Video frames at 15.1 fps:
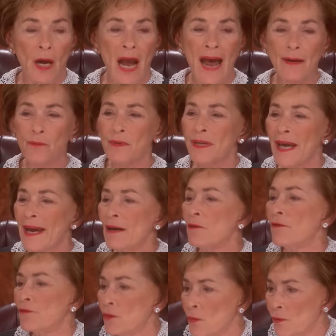I don't care
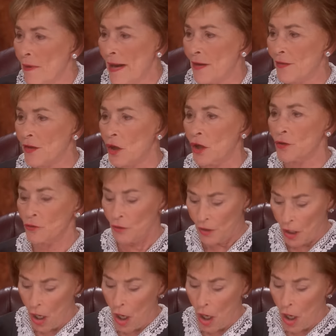if you were out of the country.